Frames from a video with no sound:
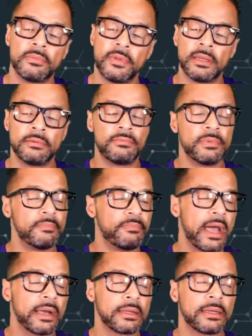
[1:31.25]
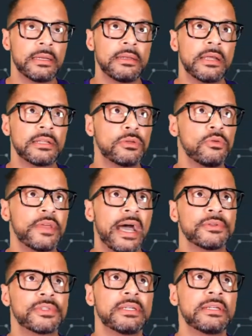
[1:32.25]
Then back in uh, two
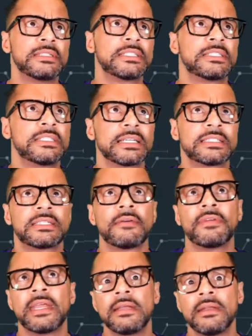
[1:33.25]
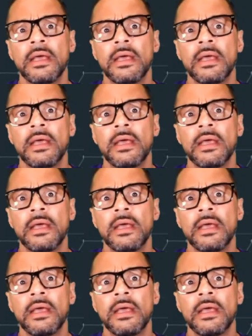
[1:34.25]
thousand six, seven, eight,